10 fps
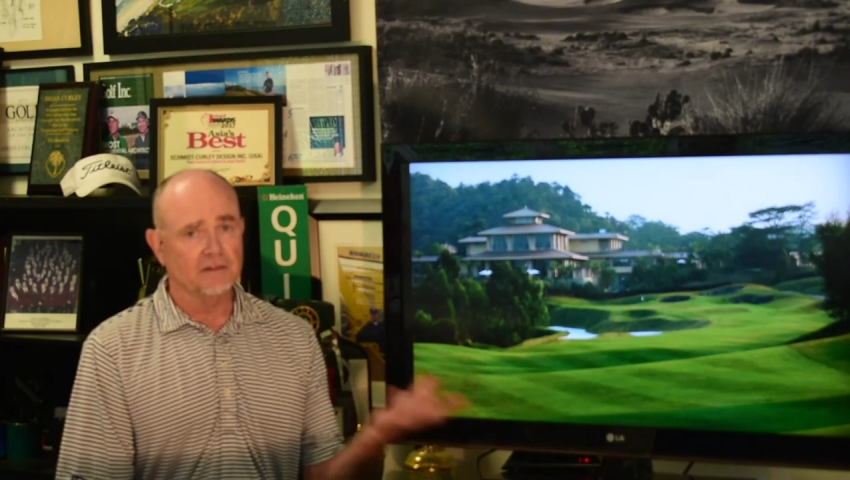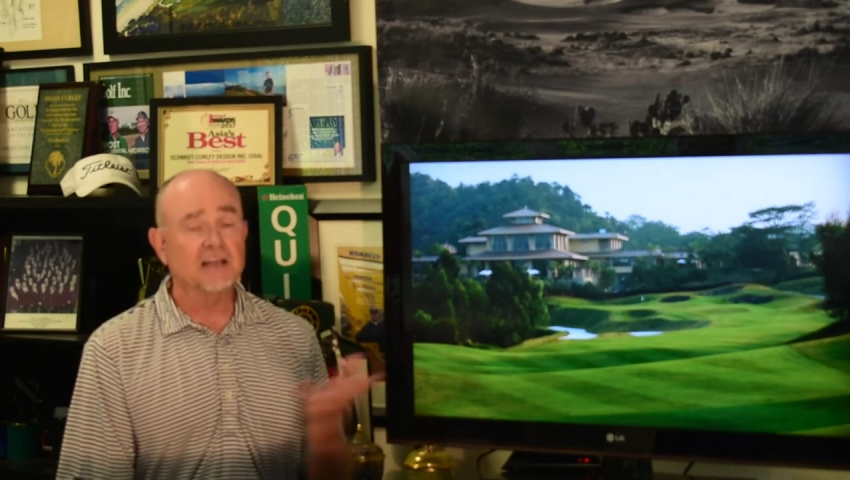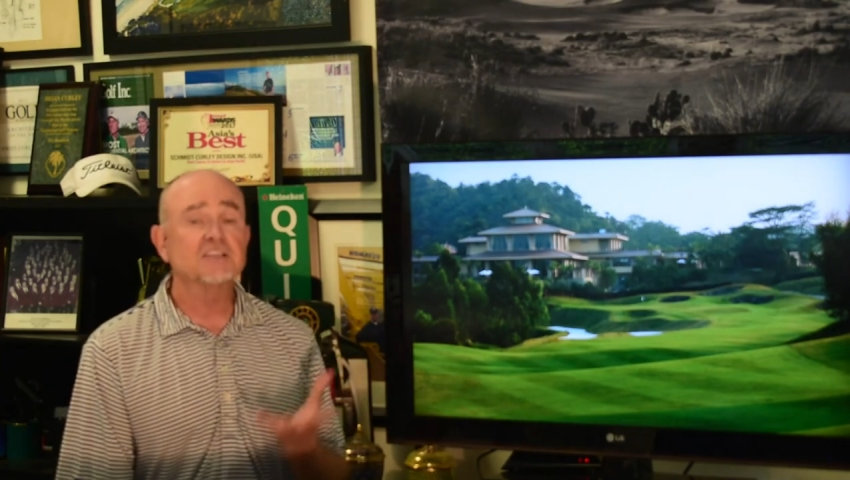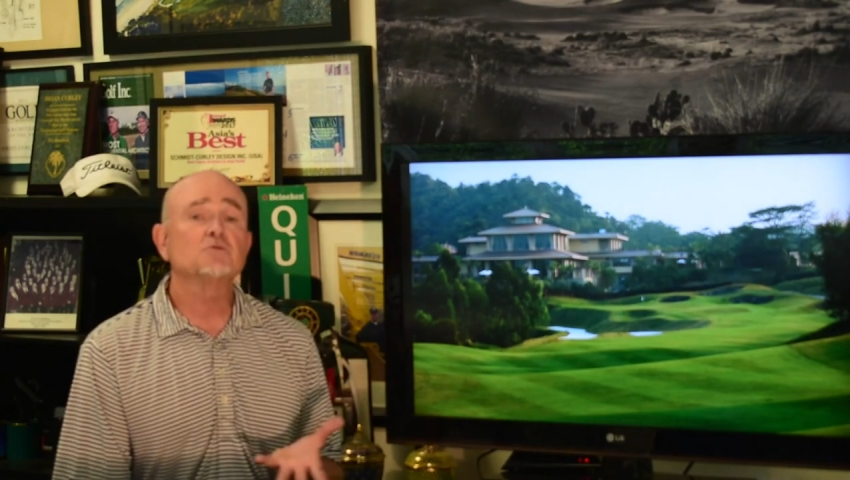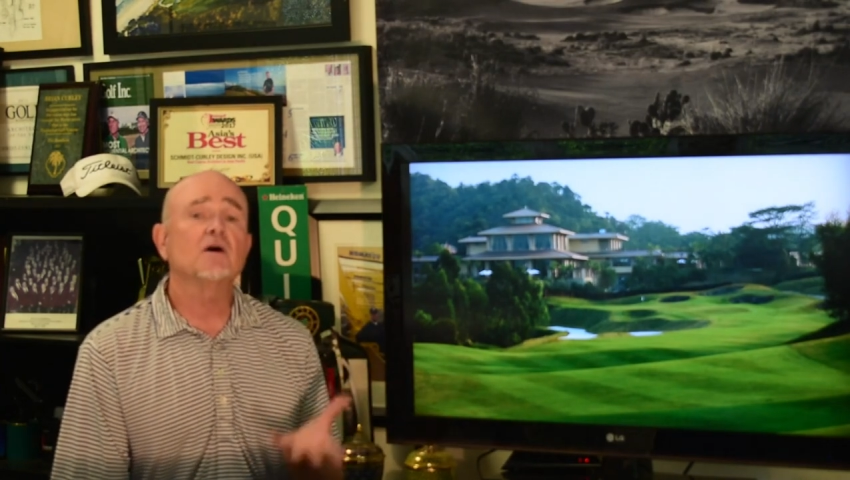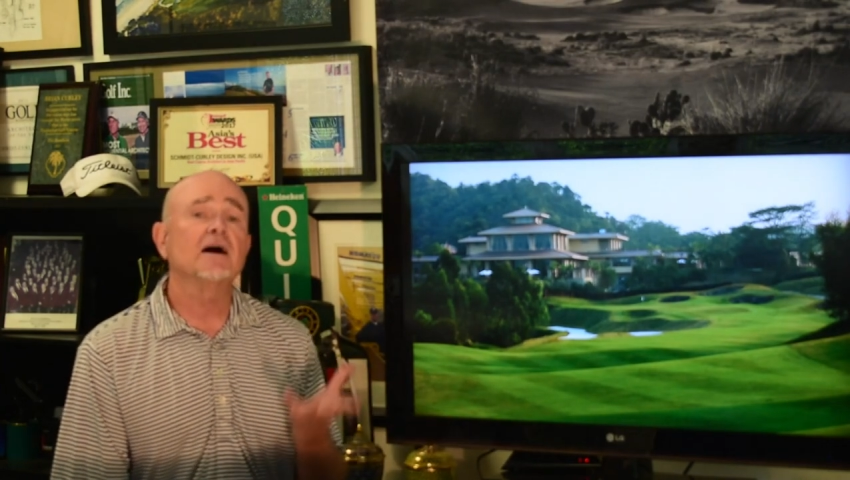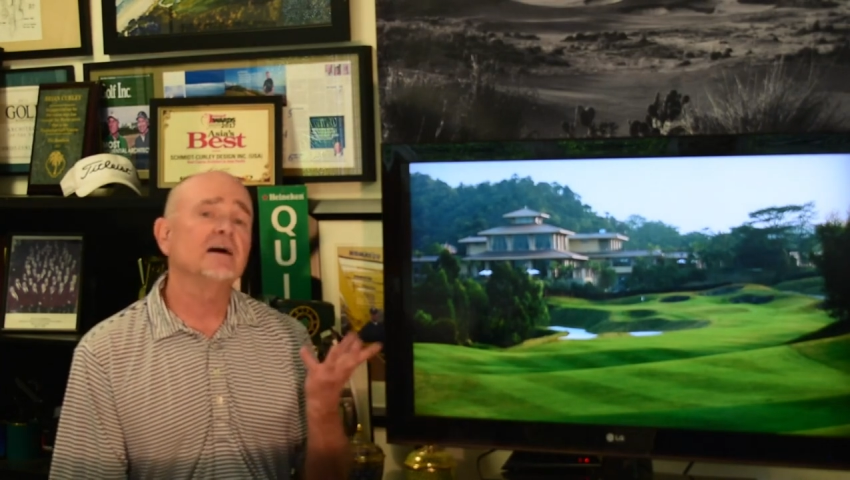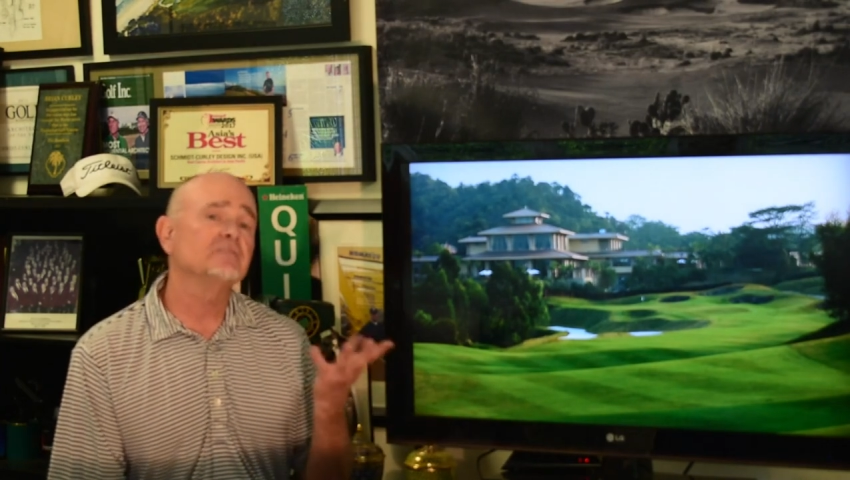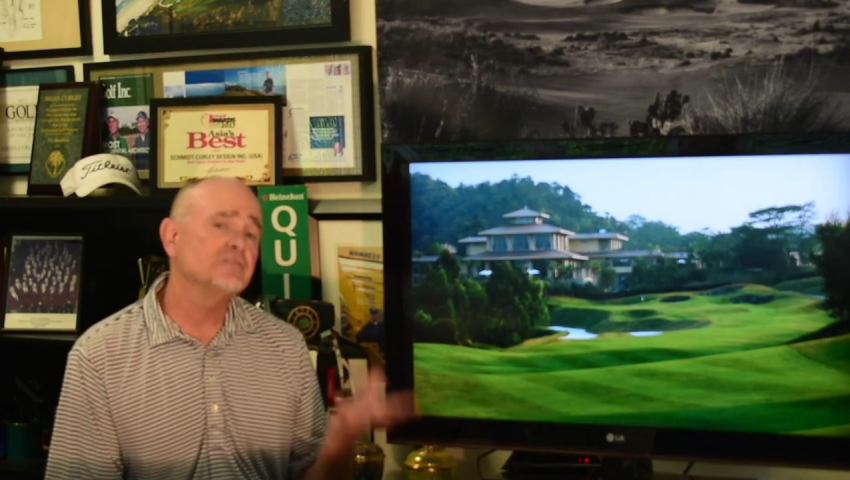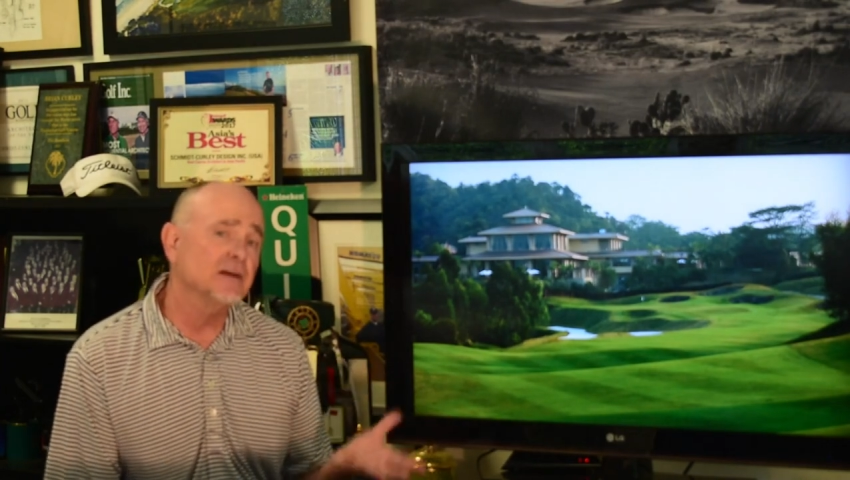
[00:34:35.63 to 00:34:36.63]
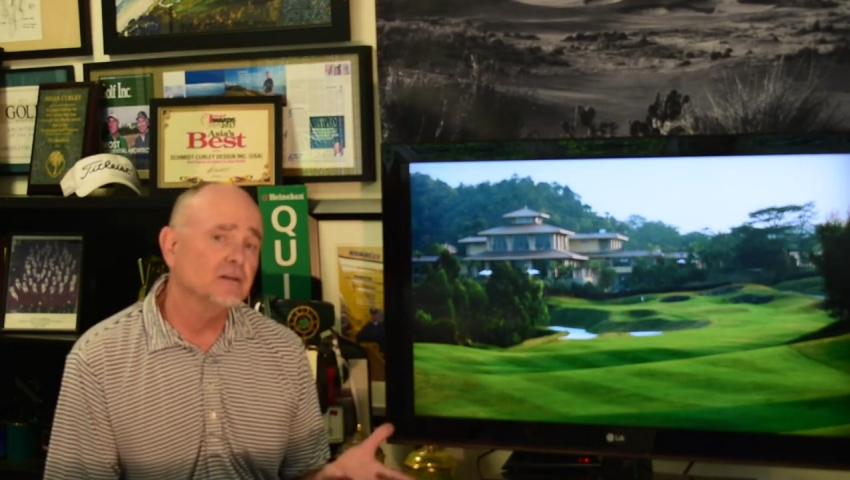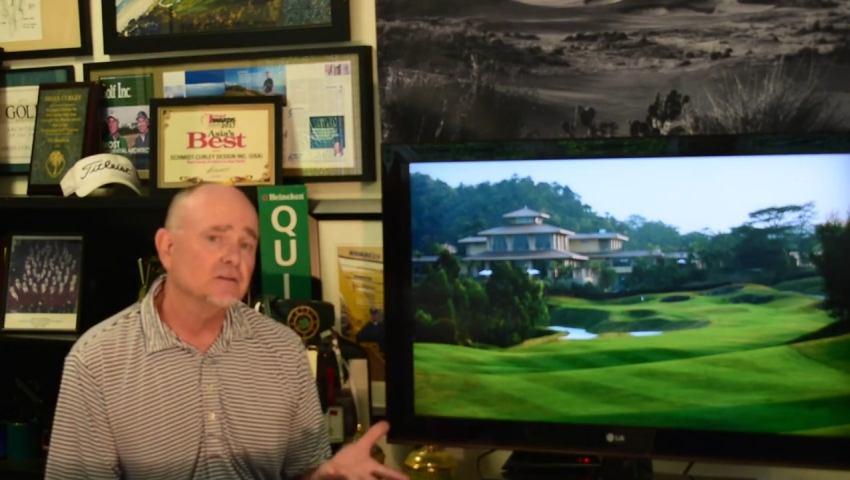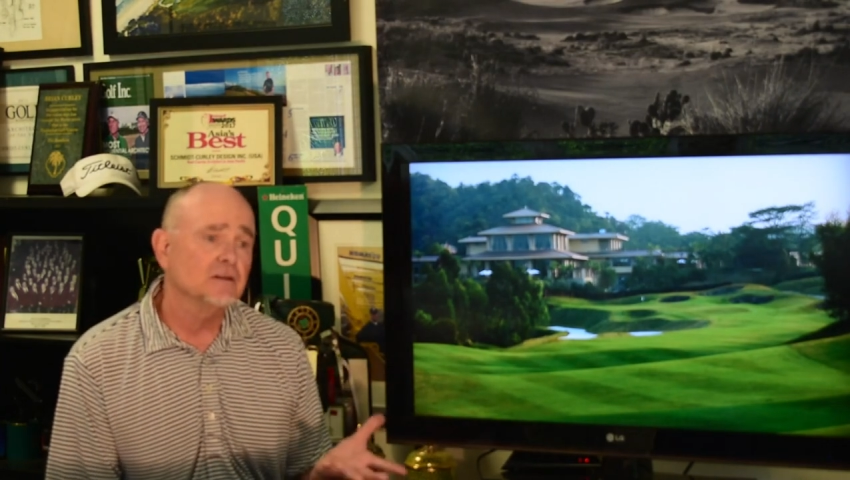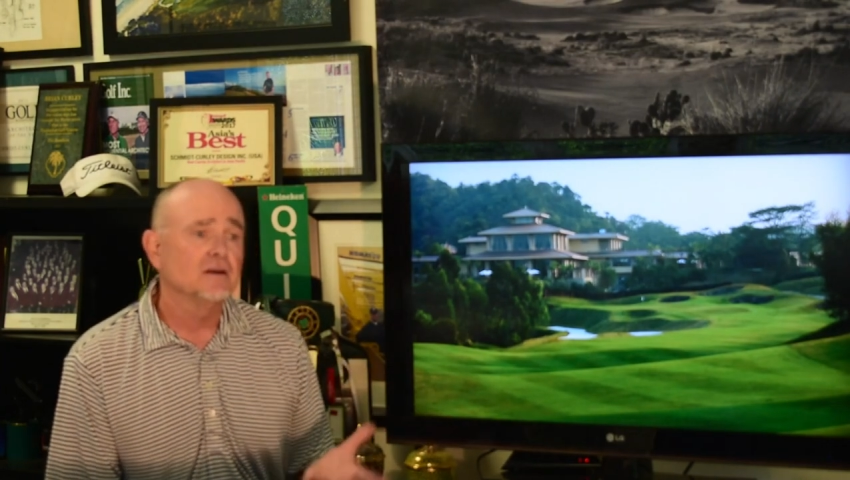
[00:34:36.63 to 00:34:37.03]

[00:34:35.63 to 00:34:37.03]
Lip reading: That's why I felt